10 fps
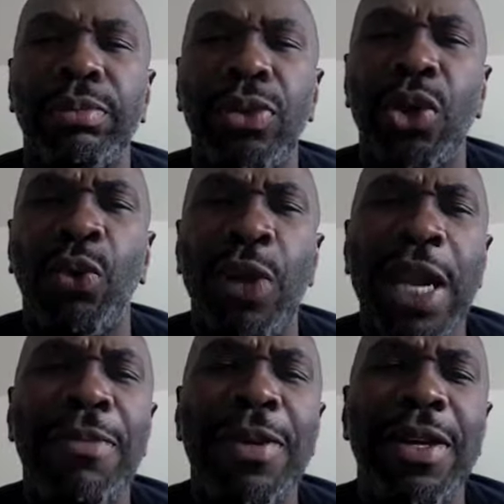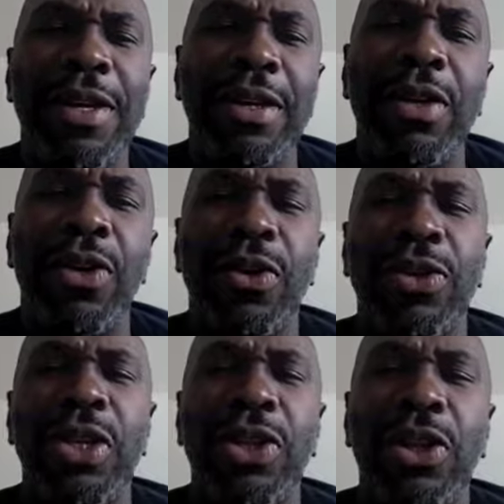Turabian or
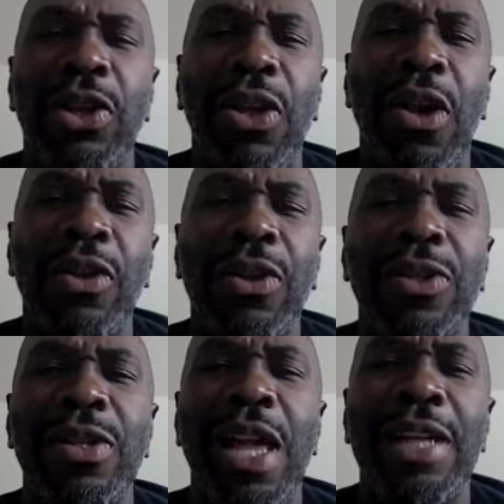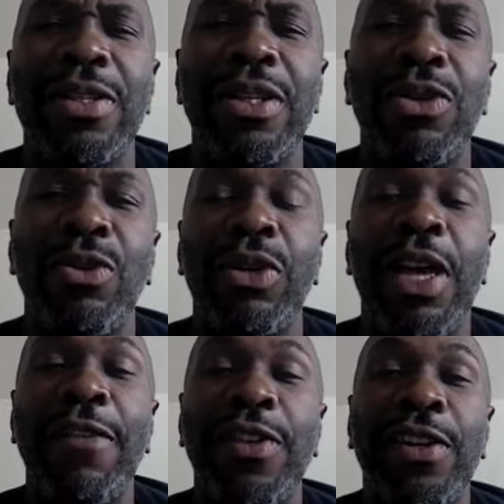something along those lines, then you will
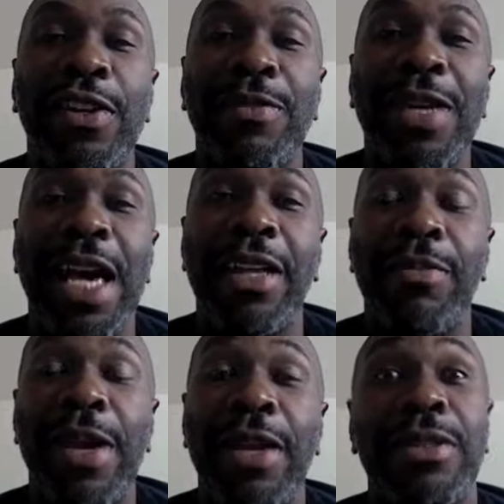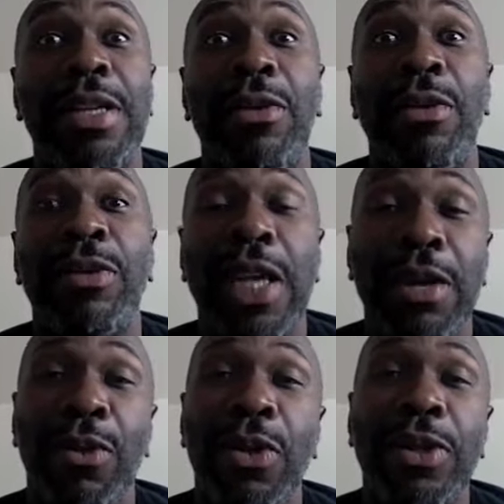definitely be out of bounds, and I will take
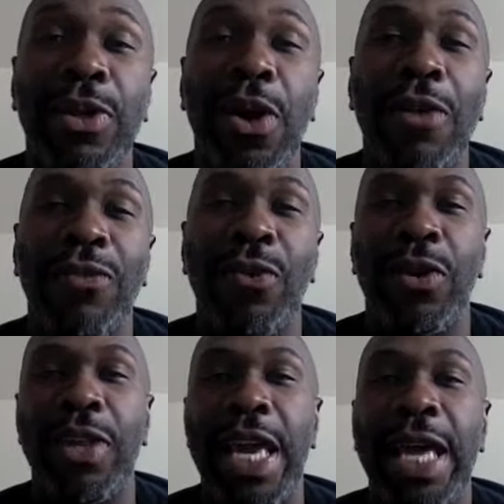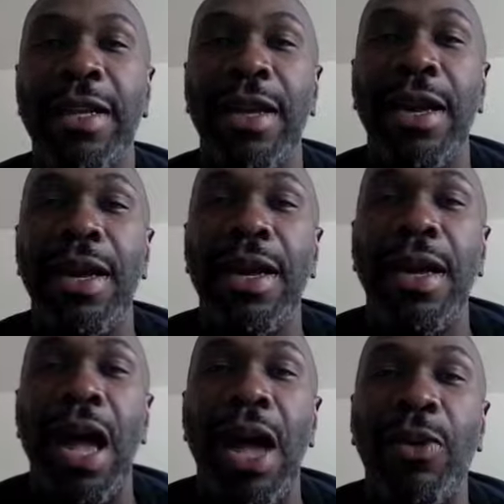points off for that.
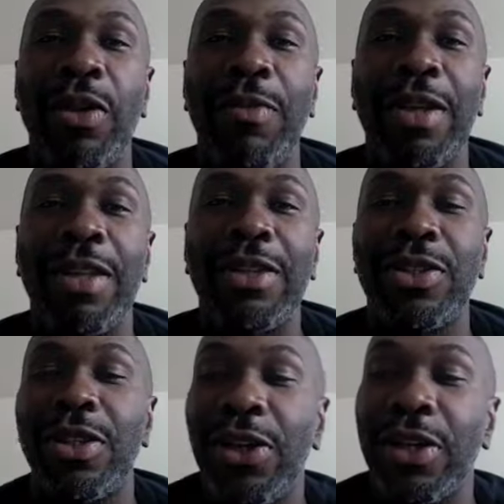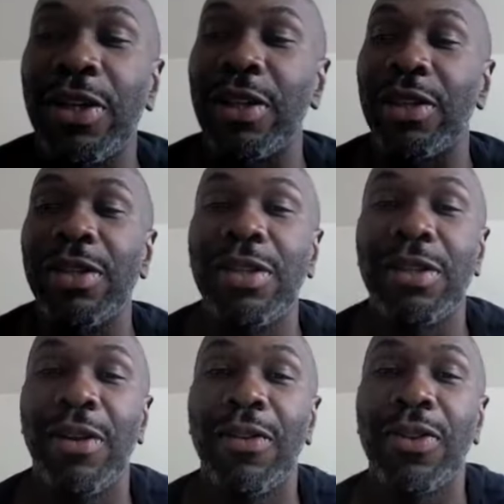I want to make this clear that this
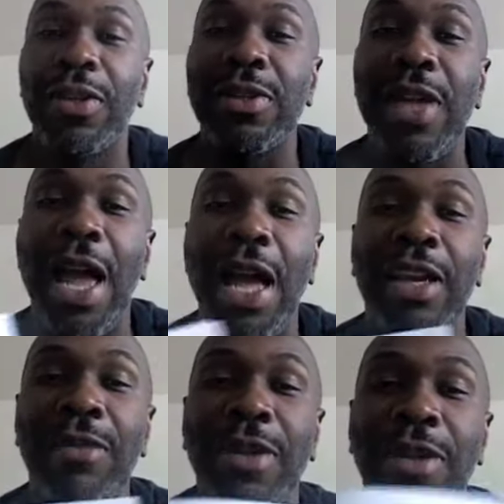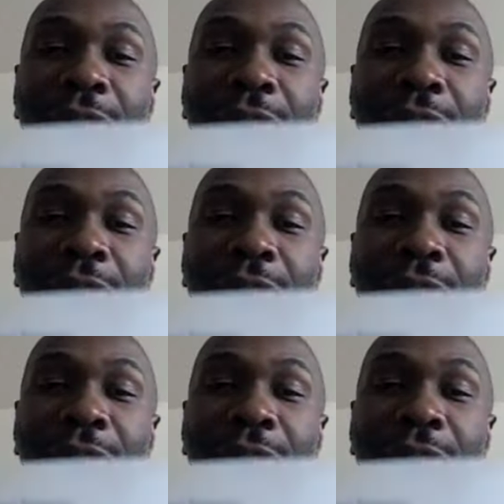document,